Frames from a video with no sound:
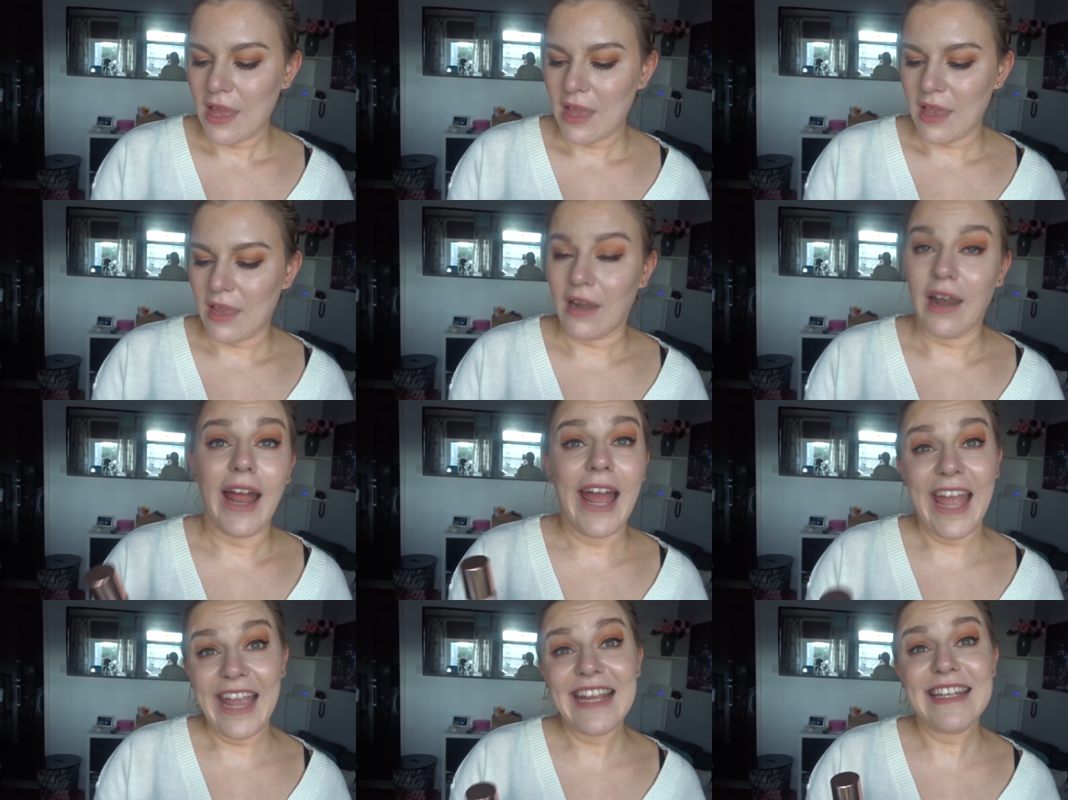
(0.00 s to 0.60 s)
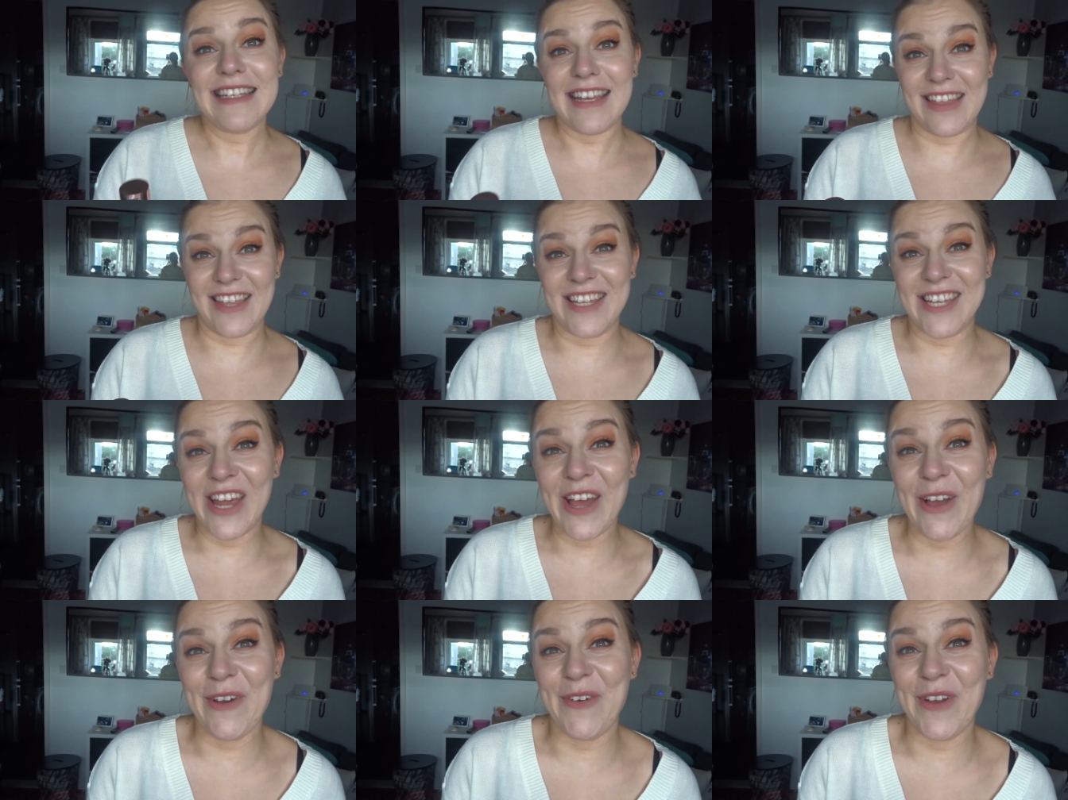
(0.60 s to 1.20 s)
and I hated the
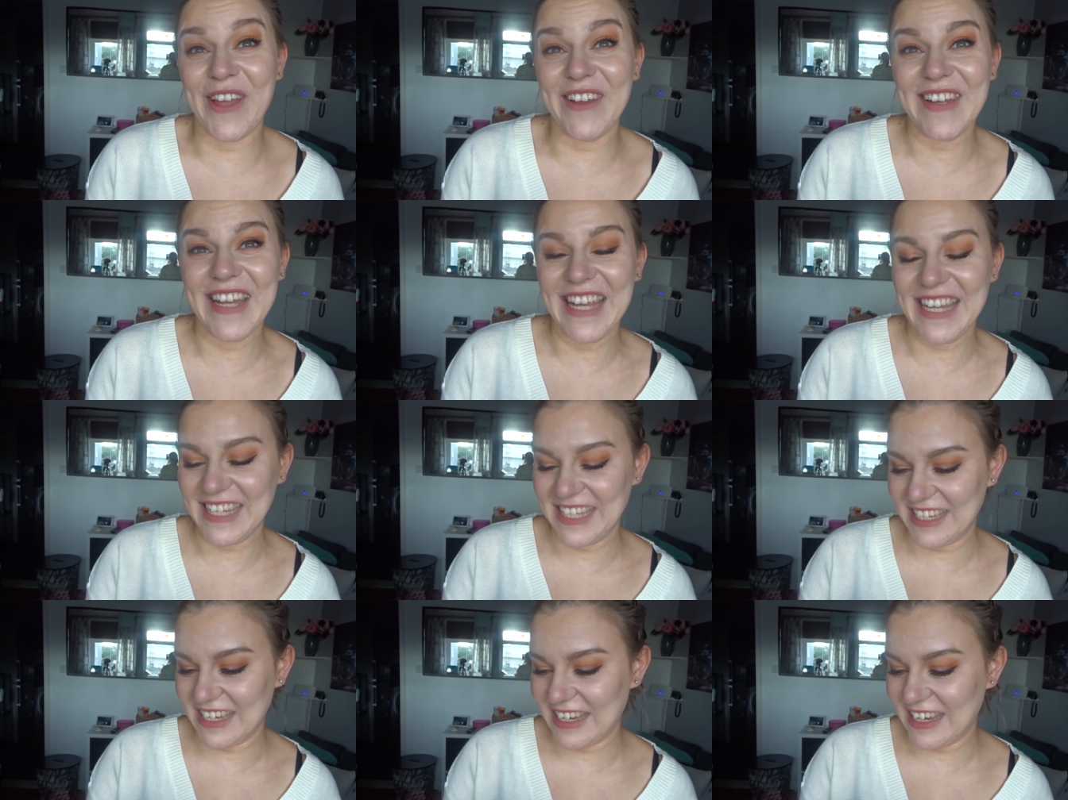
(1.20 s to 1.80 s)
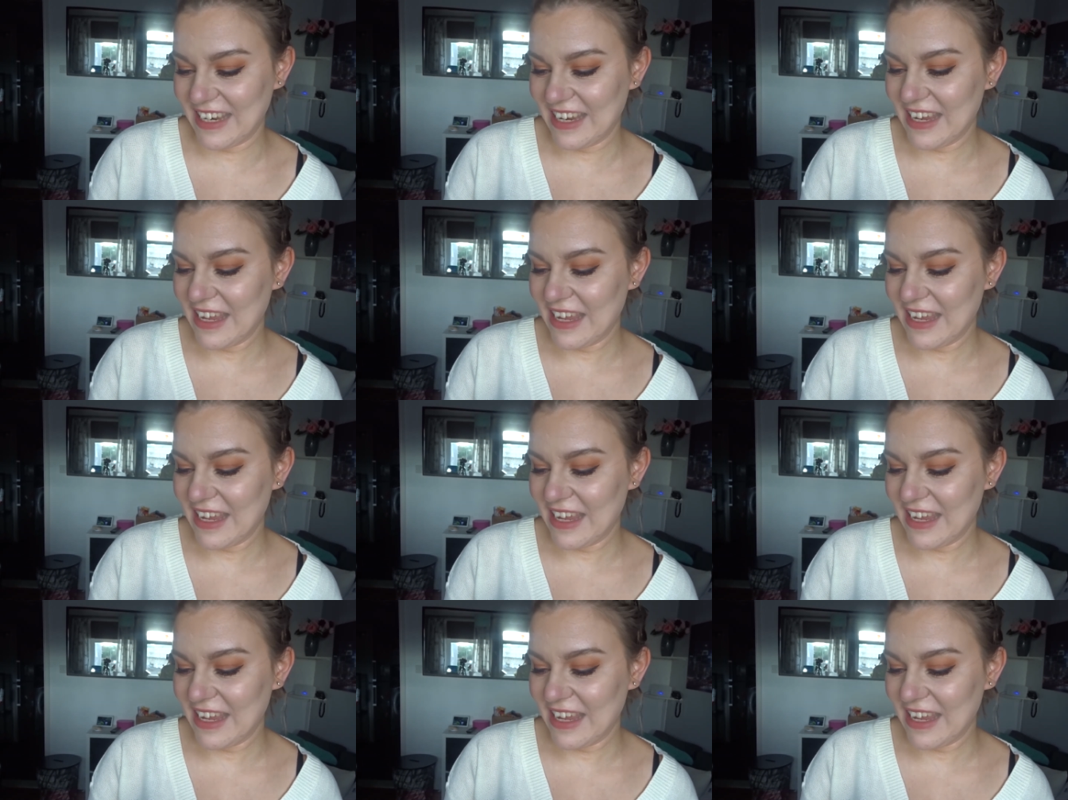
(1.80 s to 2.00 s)
Tarte foundation.